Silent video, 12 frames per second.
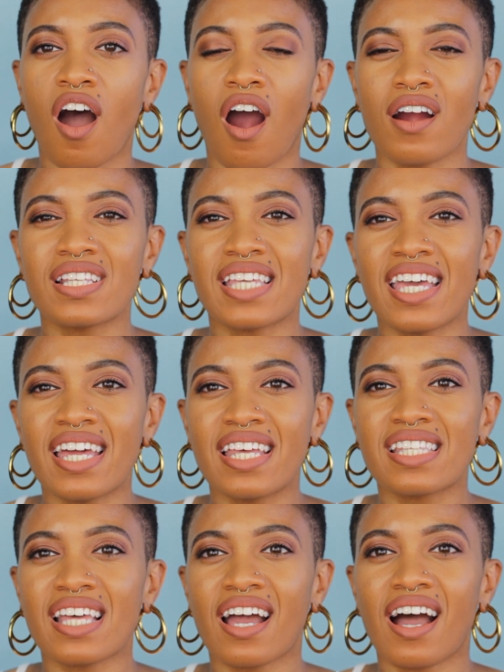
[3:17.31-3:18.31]
our skin
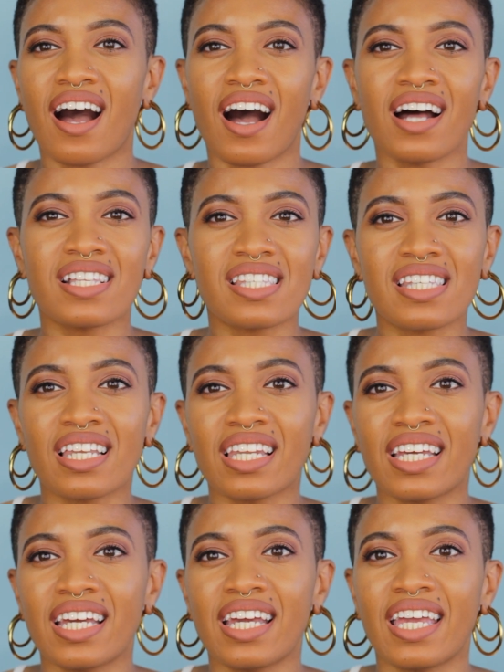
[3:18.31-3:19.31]
is
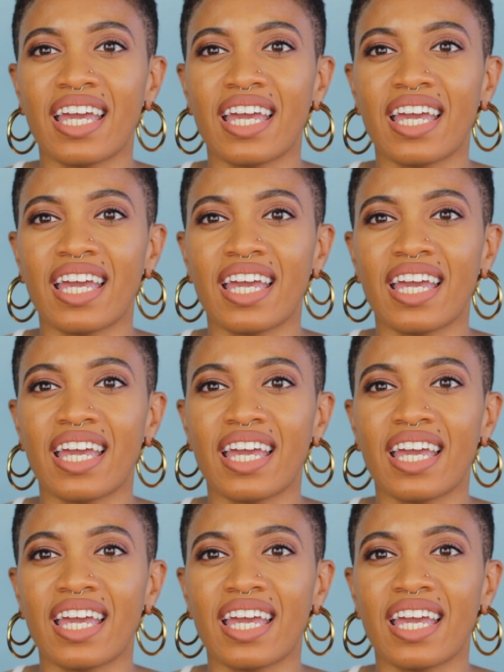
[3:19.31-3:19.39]
constantly